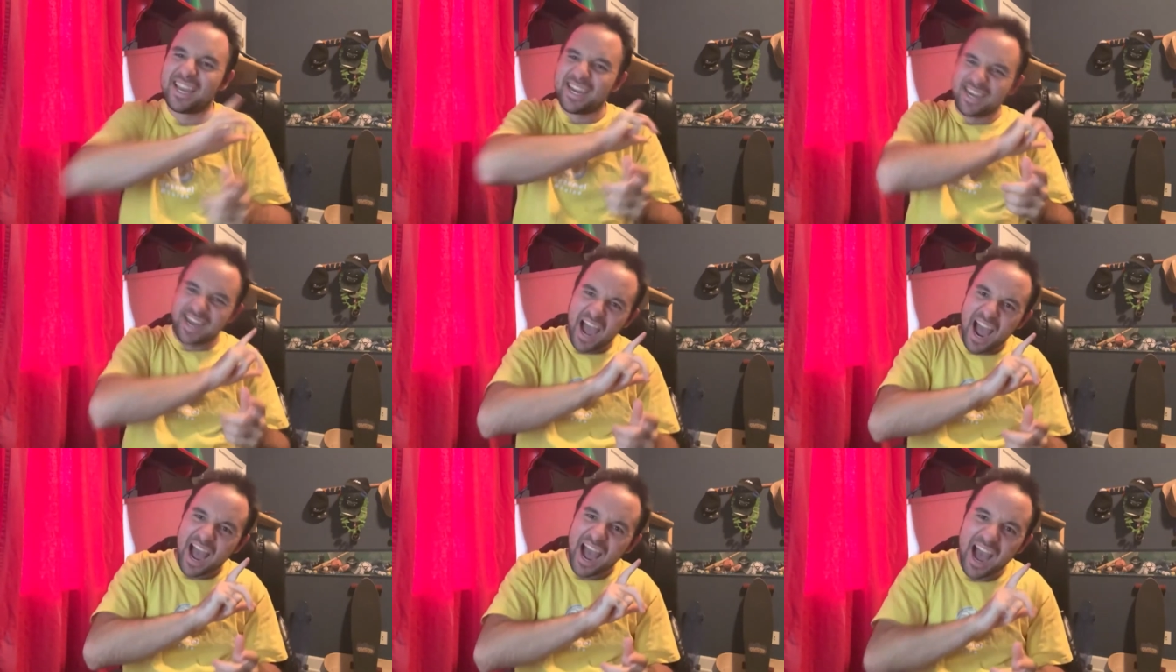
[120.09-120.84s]

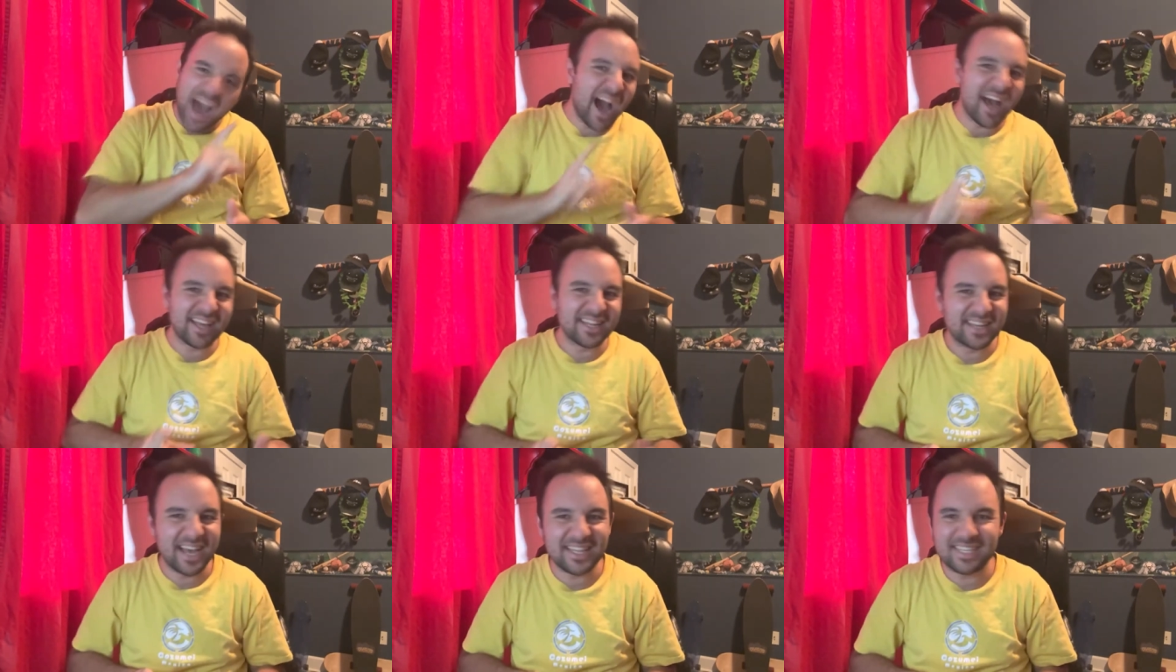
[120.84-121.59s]
nah,
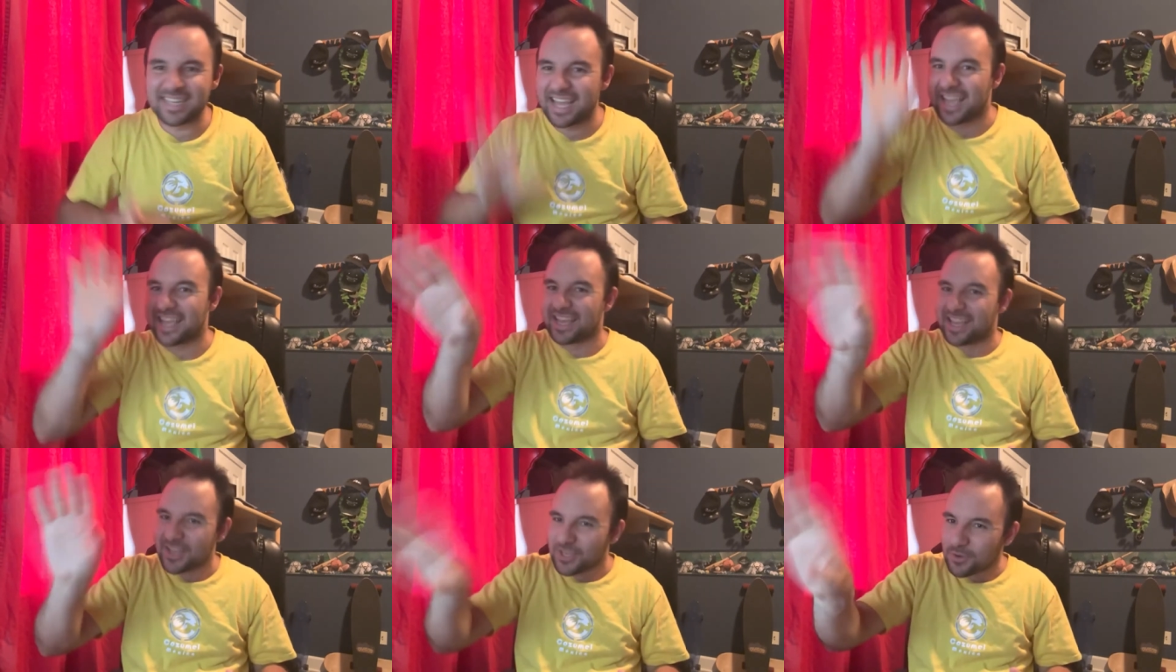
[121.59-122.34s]
not today.
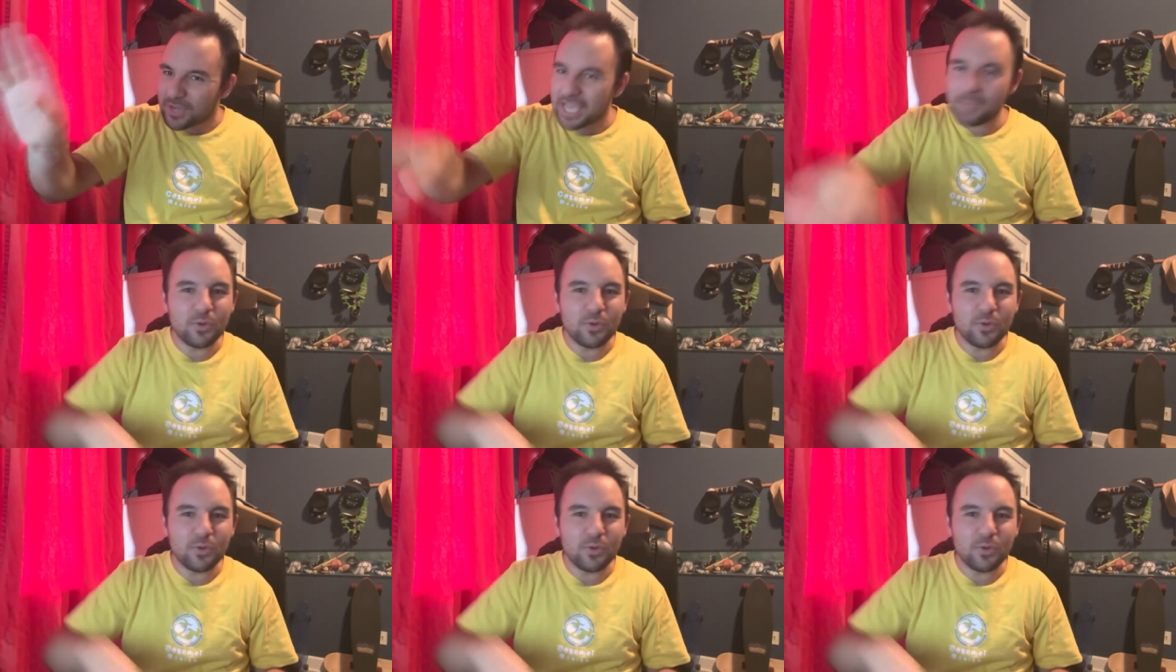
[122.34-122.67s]
You keep